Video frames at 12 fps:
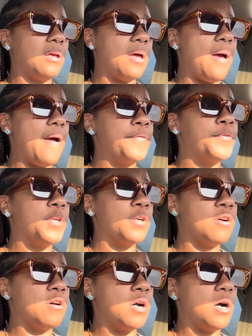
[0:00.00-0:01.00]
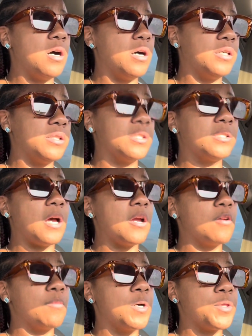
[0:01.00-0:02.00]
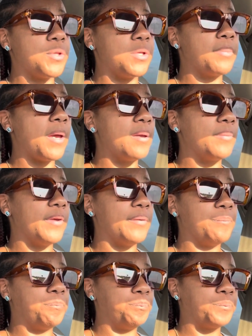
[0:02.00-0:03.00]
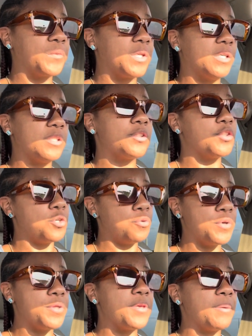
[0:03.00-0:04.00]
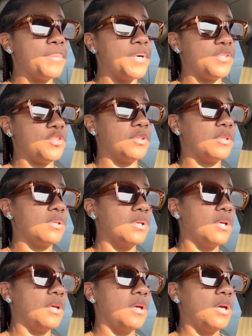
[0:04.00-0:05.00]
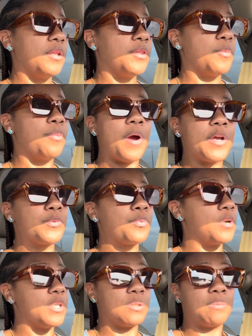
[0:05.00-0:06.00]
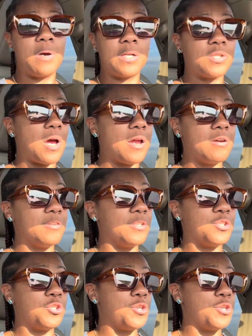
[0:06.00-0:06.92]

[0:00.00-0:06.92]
at their desired monthly payment. It's still within budget. The price point is much higher than she